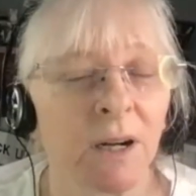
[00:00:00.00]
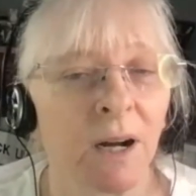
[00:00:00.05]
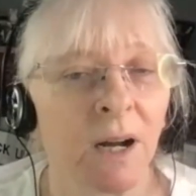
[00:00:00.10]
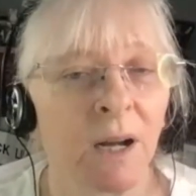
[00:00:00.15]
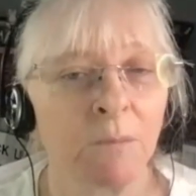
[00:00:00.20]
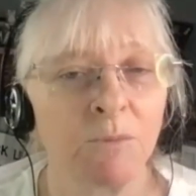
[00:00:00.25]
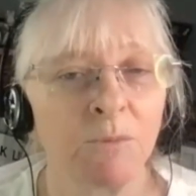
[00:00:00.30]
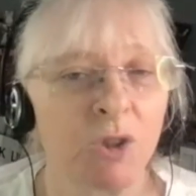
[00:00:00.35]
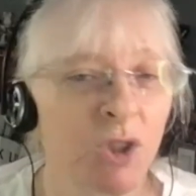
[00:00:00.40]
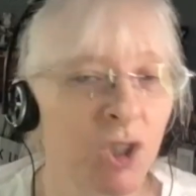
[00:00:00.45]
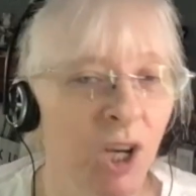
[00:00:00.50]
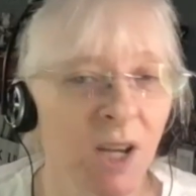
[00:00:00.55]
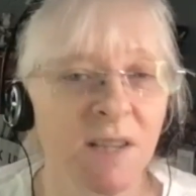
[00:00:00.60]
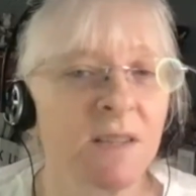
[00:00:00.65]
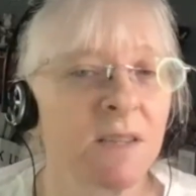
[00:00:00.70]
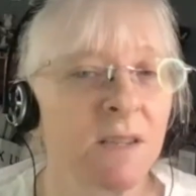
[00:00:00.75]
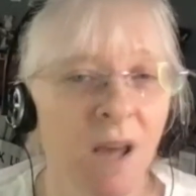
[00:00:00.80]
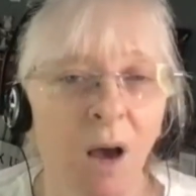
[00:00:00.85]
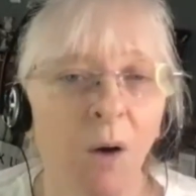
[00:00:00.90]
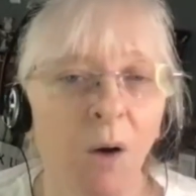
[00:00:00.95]
I'm
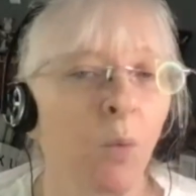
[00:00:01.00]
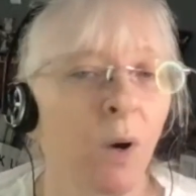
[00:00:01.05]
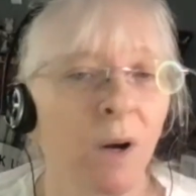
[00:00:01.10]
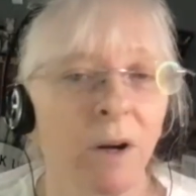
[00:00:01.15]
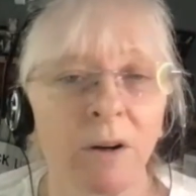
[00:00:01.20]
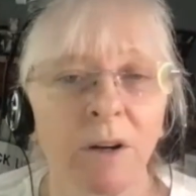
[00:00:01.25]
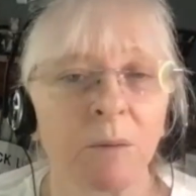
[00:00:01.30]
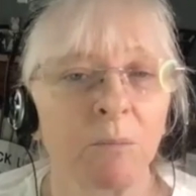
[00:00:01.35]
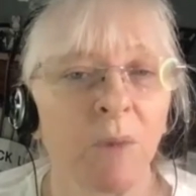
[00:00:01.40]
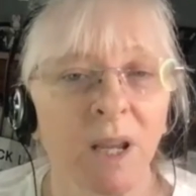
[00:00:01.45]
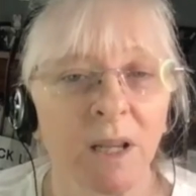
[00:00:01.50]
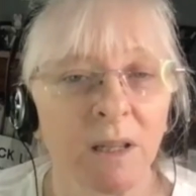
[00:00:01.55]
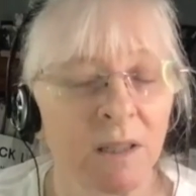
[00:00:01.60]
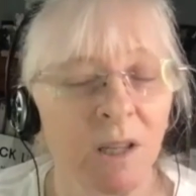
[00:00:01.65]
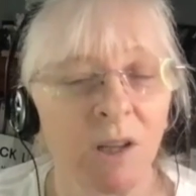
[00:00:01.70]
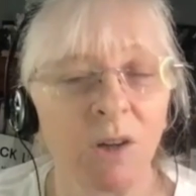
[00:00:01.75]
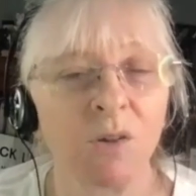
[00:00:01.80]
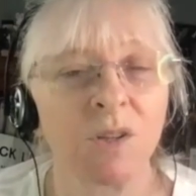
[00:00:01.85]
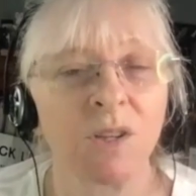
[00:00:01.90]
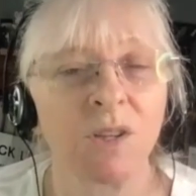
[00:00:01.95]
just not wearing my
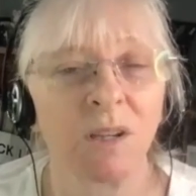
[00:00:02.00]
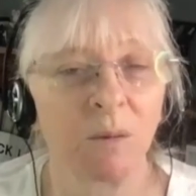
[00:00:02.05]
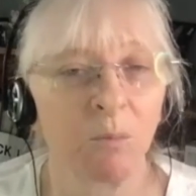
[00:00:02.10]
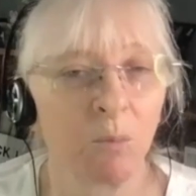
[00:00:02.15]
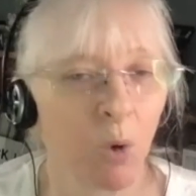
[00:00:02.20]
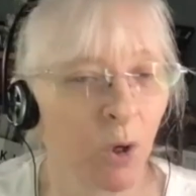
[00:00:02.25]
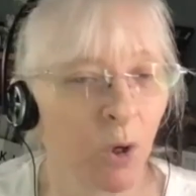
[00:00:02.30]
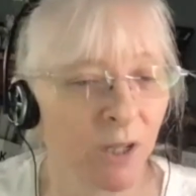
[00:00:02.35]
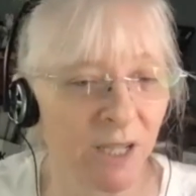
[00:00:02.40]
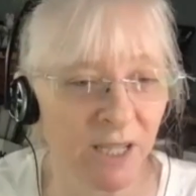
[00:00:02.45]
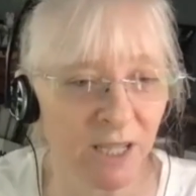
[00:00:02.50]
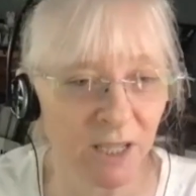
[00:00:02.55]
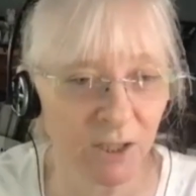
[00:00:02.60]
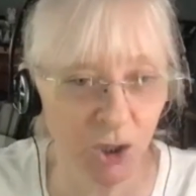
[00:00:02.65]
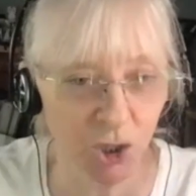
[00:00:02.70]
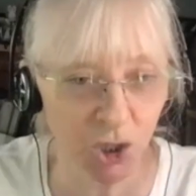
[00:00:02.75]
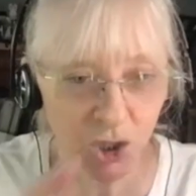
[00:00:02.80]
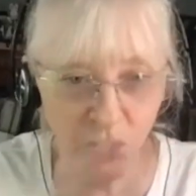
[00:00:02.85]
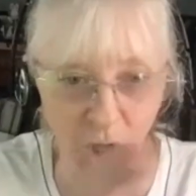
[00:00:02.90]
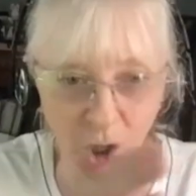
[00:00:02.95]
clothes anymore." And he had
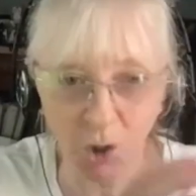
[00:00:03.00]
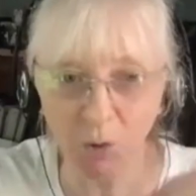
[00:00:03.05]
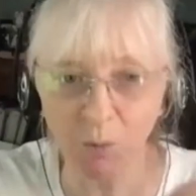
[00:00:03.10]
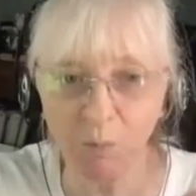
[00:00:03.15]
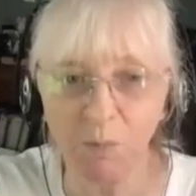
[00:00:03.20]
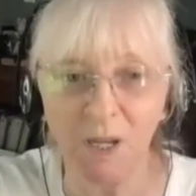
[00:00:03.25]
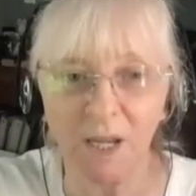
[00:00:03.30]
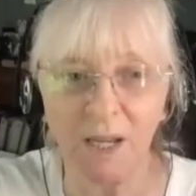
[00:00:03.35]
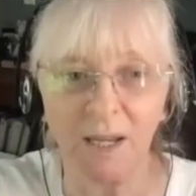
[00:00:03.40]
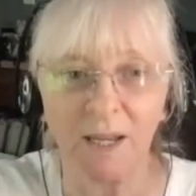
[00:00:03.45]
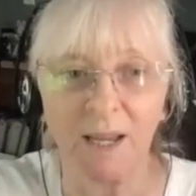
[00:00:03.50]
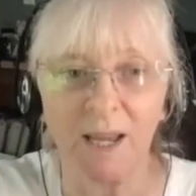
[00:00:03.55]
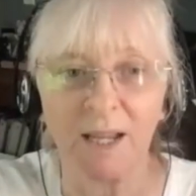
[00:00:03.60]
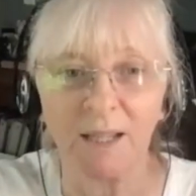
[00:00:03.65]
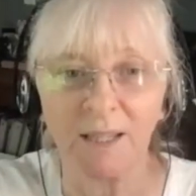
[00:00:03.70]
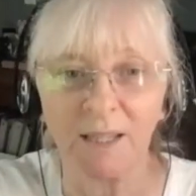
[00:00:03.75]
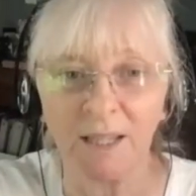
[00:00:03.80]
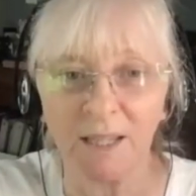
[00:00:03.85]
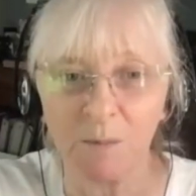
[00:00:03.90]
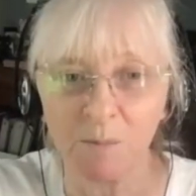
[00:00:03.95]
shown me
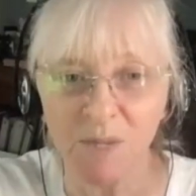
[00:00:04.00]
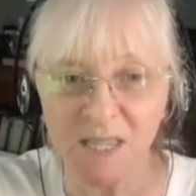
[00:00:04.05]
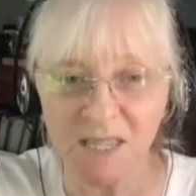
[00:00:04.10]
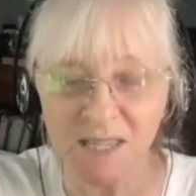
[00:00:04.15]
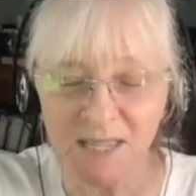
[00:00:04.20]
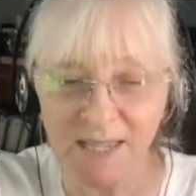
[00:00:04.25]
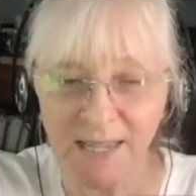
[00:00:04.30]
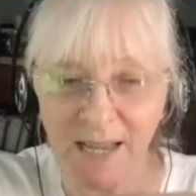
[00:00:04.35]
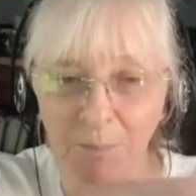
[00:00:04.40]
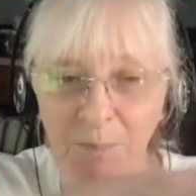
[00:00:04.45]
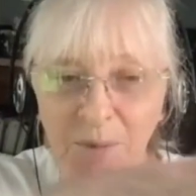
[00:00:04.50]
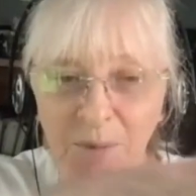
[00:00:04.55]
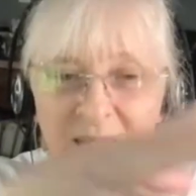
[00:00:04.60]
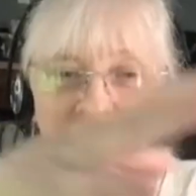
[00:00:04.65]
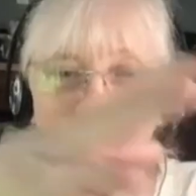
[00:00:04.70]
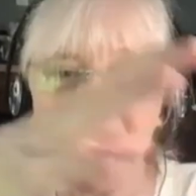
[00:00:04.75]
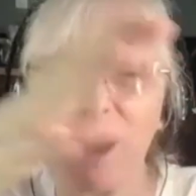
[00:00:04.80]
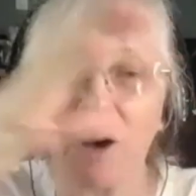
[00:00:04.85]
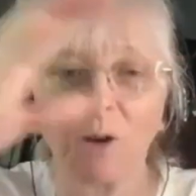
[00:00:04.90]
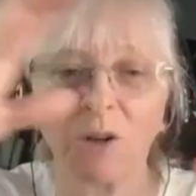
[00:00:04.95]
him stepping
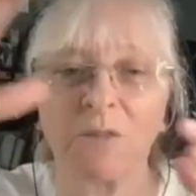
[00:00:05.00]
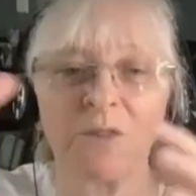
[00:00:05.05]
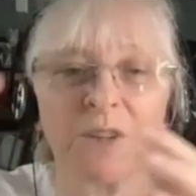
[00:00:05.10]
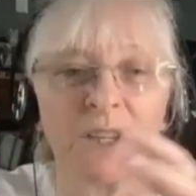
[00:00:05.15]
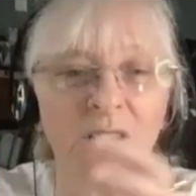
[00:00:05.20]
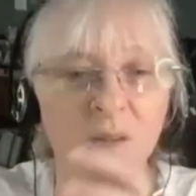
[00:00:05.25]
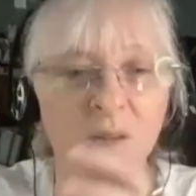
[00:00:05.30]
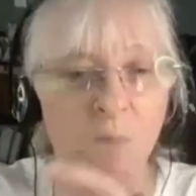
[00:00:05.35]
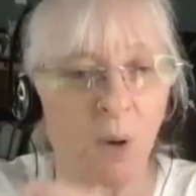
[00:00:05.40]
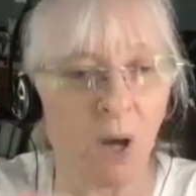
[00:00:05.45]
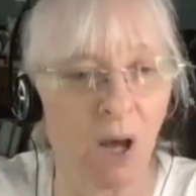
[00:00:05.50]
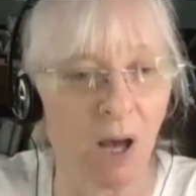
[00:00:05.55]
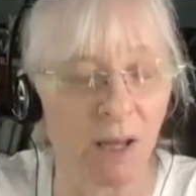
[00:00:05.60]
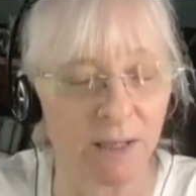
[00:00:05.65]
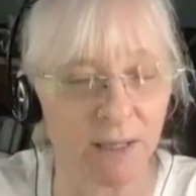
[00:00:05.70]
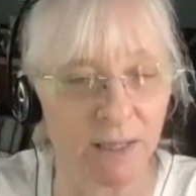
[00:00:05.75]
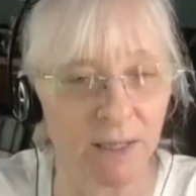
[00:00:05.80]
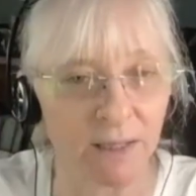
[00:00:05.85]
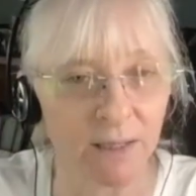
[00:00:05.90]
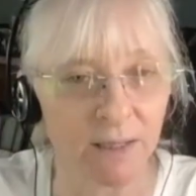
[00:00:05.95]
out of his
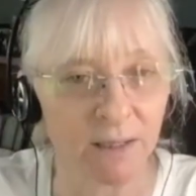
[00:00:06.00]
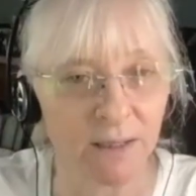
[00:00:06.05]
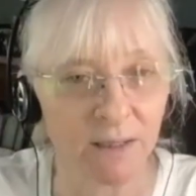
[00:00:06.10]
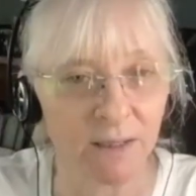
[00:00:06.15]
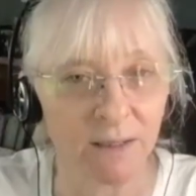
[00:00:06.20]
body